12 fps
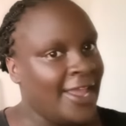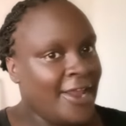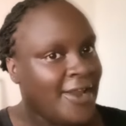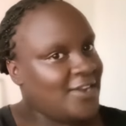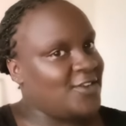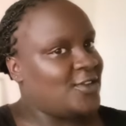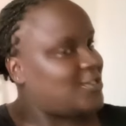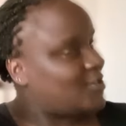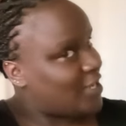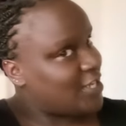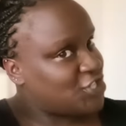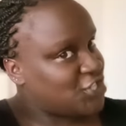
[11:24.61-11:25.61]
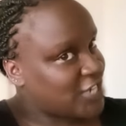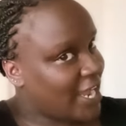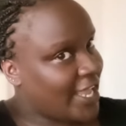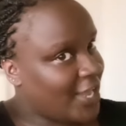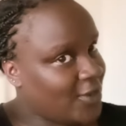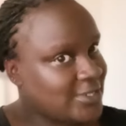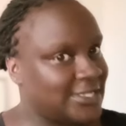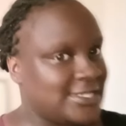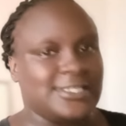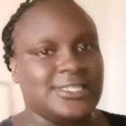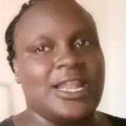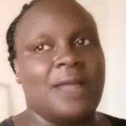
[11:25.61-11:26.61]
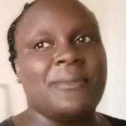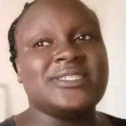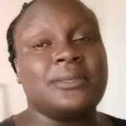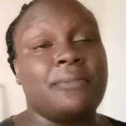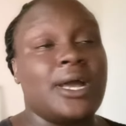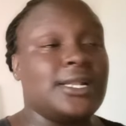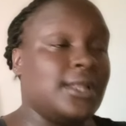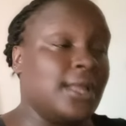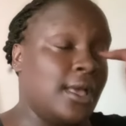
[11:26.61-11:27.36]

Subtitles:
It makes looking shaggy because it's in a messy bun.